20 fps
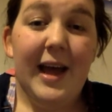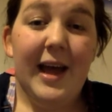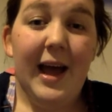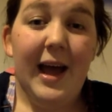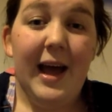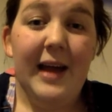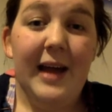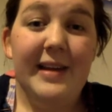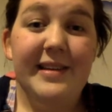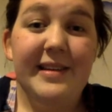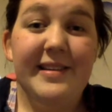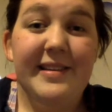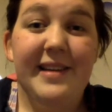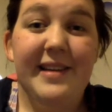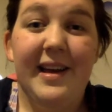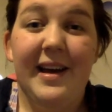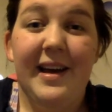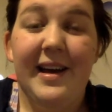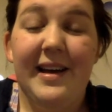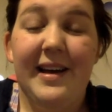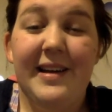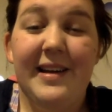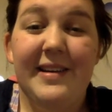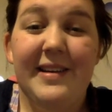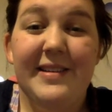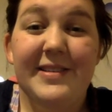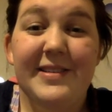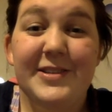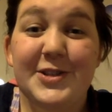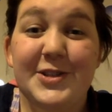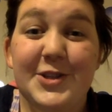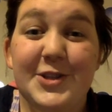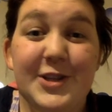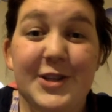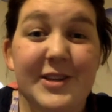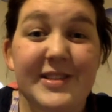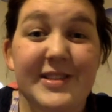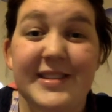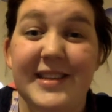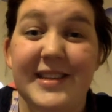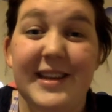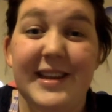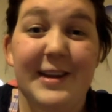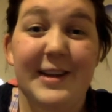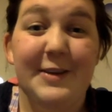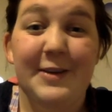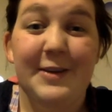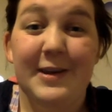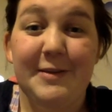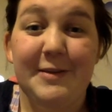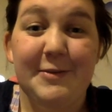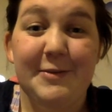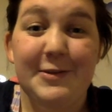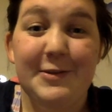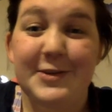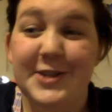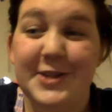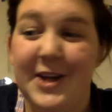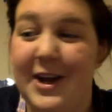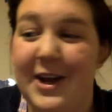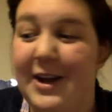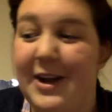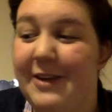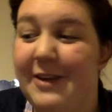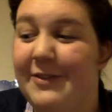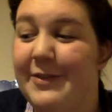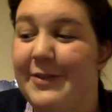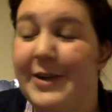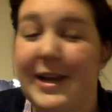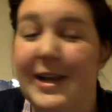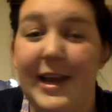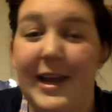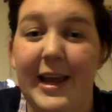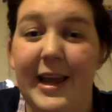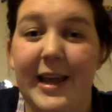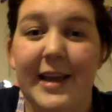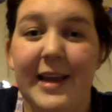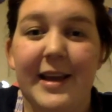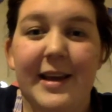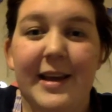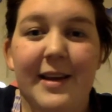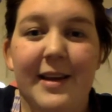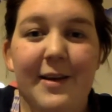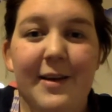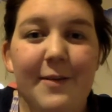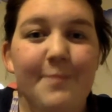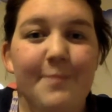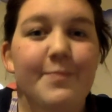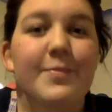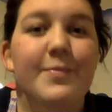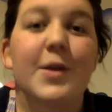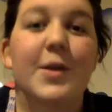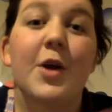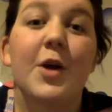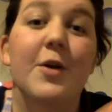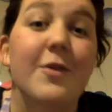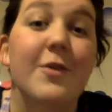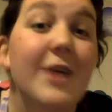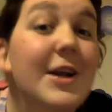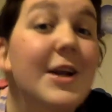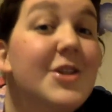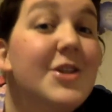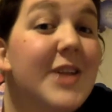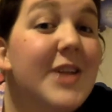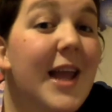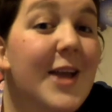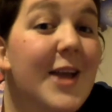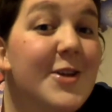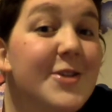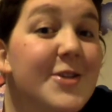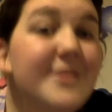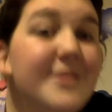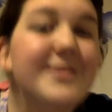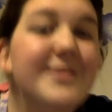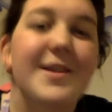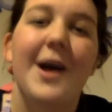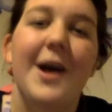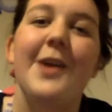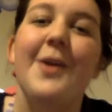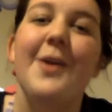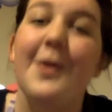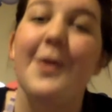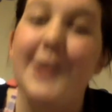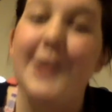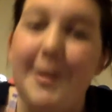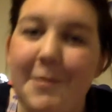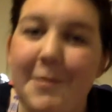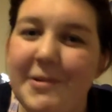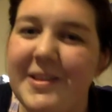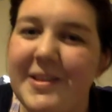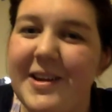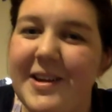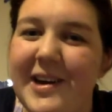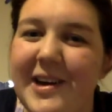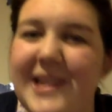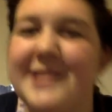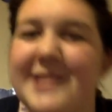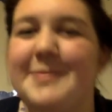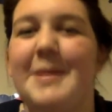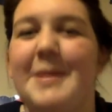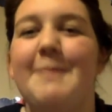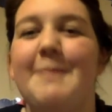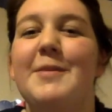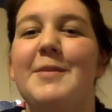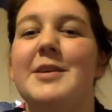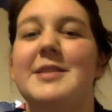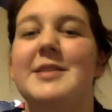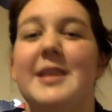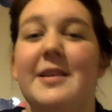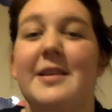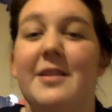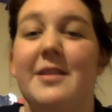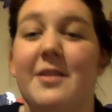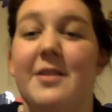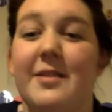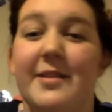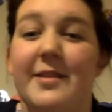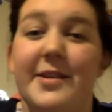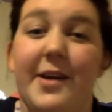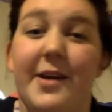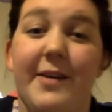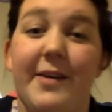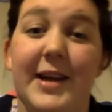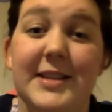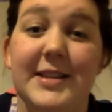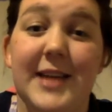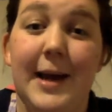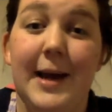And it was just an incredible show, really. Congratulations. I know a couple of the cast members, and I knew the director,